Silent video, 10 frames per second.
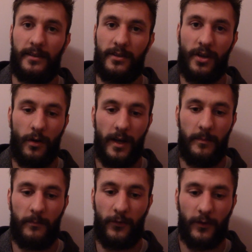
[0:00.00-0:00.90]
So
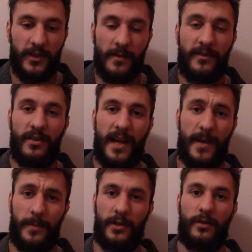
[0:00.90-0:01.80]
for some of you, that
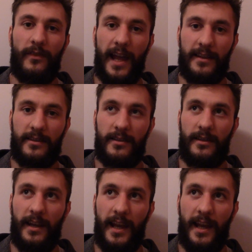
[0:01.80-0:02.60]
might be too advanced.